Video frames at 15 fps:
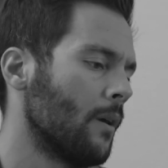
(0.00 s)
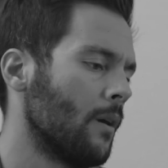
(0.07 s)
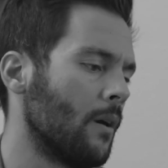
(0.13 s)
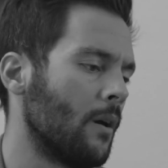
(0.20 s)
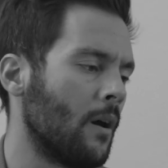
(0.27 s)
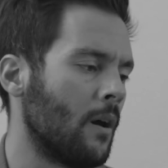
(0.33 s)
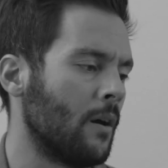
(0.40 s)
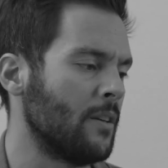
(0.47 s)

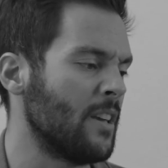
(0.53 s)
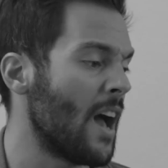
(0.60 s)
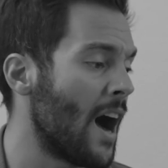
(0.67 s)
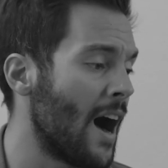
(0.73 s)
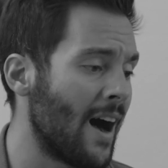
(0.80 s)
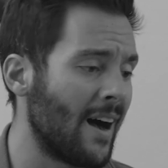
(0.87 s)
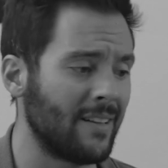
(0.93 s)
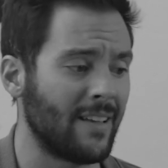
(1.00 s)

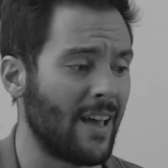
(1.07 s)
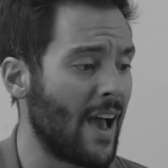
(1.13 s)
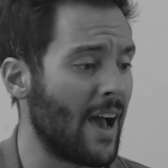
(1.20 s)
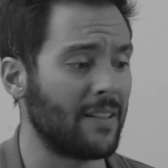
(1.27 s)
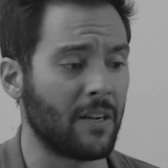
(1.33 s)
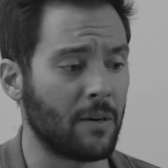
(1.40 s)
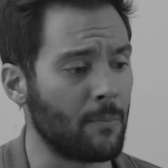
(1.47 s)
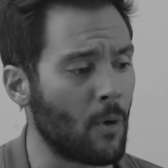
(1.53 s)
they
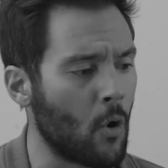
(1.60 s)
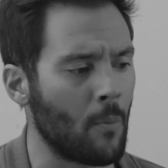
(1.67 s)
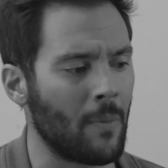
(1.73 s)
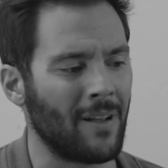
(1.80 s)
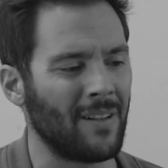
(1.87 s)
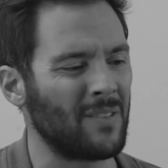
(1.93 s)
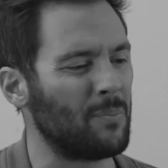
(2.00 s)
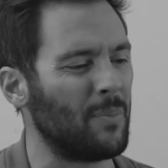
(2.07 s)
had their
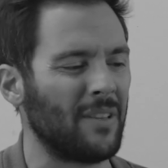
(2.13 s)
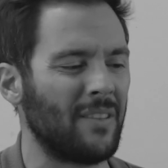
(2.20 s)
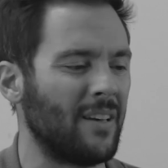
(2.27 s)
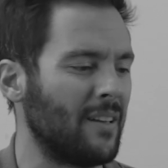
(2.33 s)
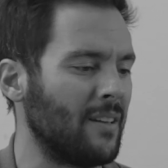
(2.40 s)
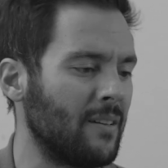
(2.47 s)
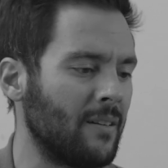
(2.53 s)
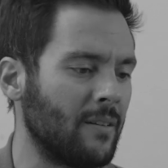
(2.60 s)
moments, but
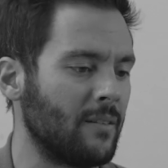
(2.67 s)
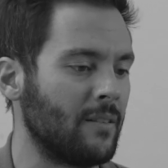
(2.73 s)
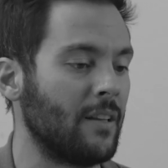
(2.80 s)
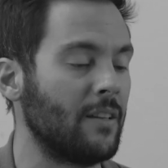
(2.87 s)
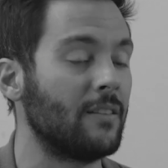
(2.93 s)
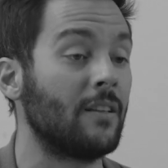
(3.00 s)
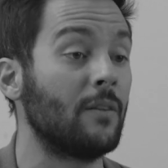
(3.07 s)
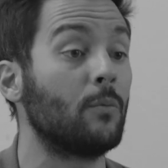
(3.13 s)
then
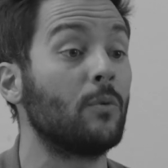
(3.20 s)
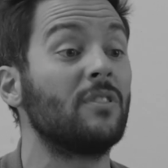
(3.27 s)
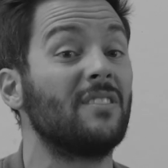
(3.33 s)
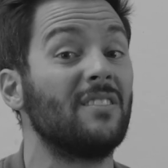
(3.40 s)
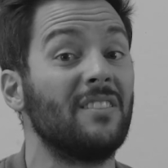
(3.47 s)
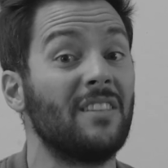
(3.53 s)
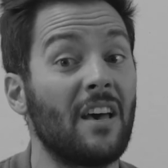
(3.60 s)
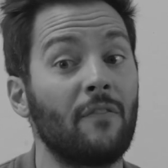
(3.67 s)
there was
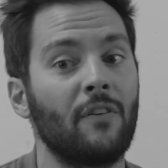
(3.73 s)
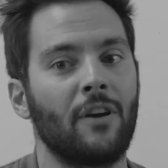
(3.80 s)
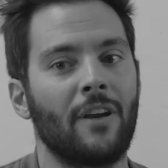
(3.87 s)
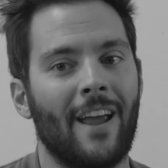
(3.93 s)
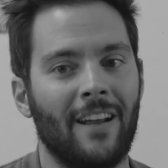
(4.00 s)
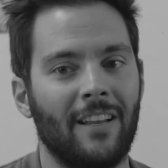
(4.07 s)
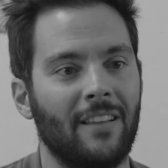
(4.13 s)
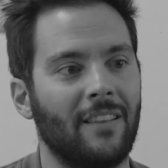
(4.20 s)
never
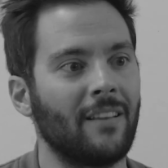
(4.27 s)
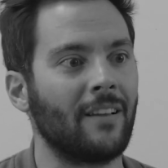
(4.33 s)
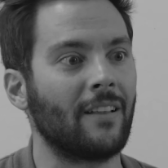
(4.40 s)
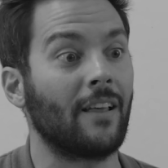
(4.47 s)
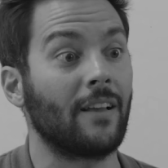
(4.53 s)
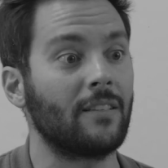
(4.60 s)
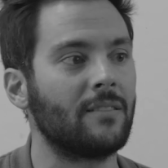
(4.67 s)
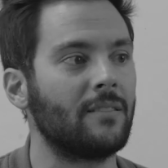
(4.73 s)
anything
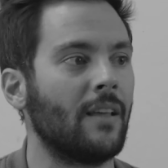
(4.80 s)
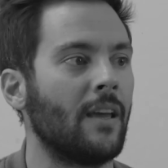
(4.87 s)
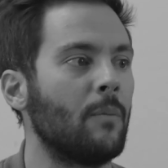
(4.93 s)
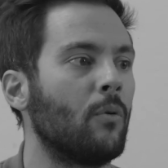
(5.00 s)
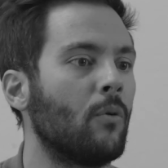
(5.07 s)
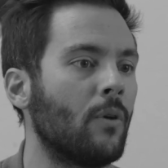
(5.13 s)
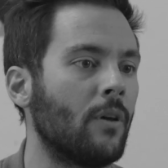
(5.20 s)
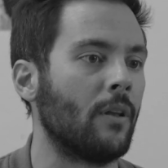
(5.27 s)
like
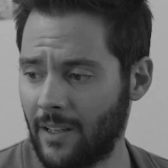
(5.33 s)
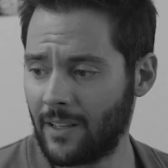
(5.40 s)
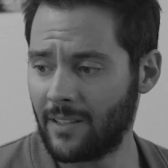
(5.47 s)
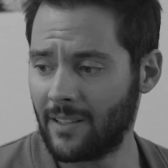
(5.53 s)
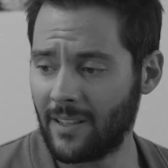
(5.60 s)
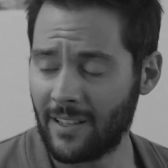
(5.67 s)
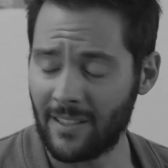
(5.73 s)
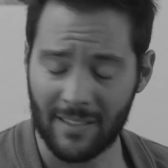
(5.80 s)
stable,
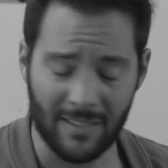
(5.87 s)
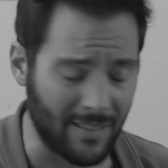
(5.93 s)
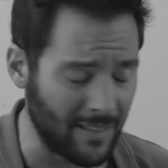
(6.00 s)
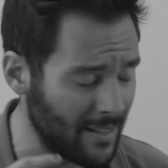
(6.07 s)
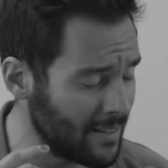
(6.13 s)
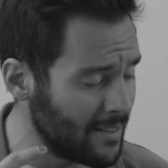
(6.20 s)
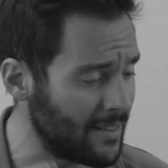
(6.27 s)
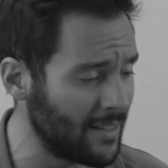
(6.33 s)
and it's
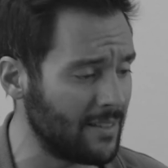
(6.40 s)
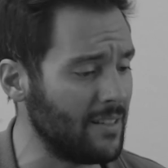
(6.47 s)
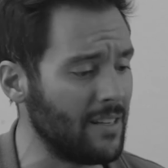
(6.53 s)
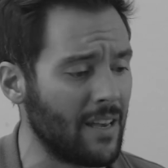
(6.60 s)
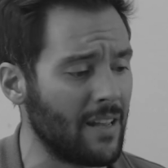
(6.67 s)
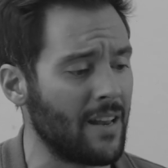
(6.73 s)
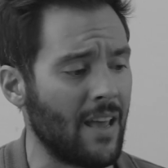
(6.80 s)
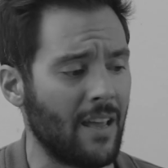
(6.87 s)
in the
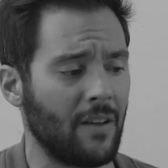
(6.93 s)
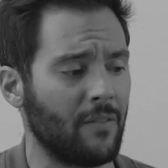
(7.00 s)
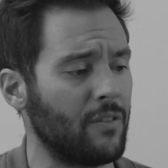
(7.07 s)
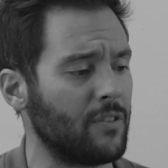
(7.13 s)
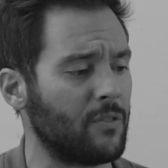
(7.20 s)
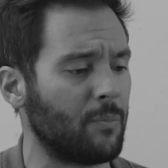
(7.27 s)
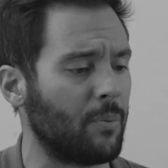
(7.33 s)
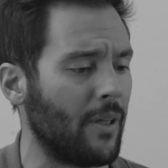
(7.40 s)
DNA of
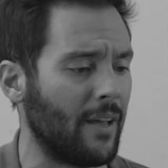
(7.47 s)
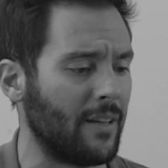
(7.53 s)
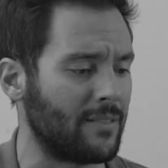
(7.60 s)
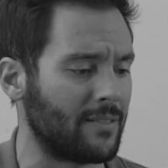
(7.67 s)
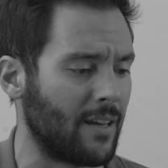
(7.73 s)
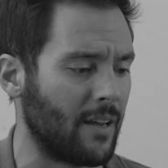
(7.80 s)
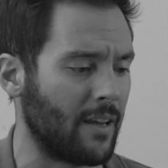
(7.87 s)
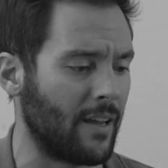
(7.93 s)
this
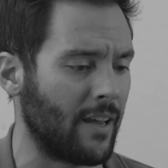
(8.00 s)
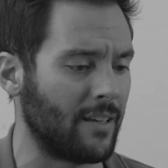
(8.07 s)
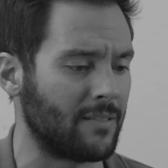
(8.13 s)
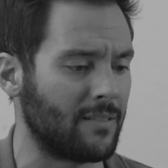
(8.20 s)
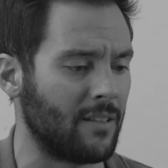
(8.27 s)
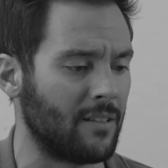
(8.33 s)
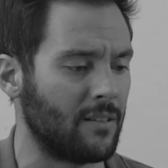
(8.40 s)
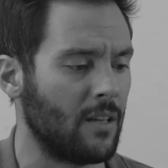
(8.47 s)
place, I
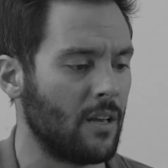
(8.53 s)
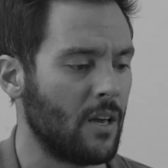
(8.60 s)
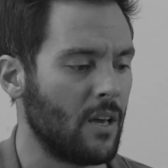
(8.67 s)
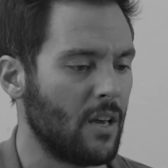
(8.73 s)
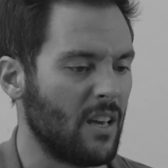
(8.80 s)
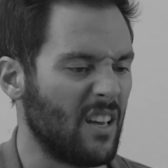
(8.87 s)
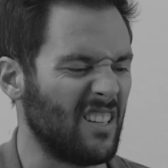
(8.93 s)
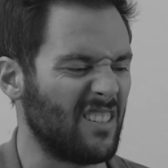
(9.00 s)
guess, that
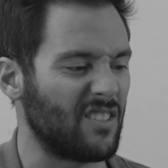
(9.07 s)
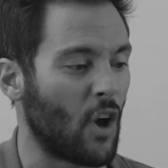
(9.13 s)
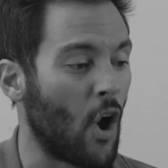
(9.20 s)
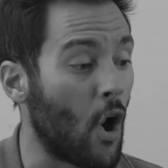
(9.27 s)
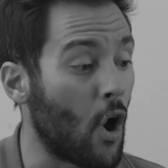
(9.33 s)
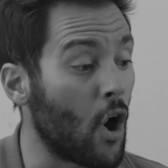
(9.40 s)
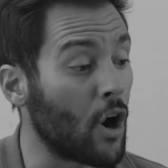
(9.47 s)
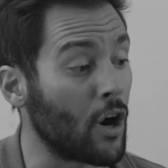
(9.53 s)
it's
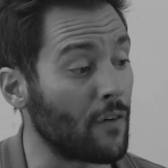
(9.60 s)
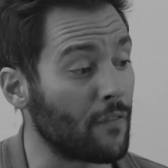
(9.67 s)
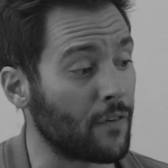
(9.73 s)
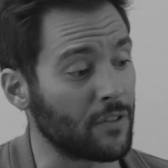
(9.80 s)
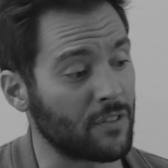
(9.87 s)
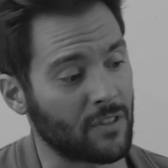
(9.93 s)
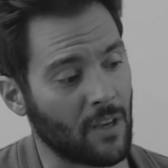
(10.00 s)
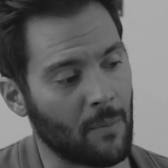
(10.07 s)
hard
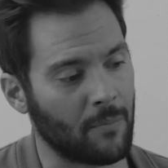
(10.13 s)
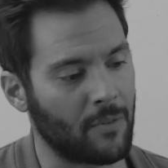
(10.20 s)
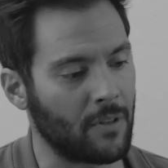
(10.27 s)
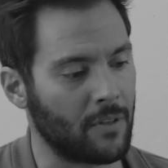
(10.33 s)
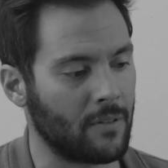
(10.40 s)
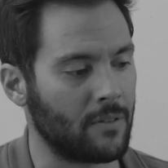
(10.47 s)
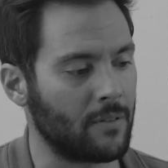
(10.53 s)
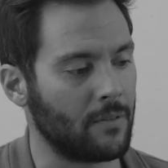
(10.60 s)
for
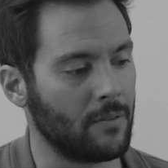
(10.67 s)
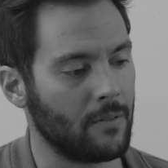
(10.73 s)
something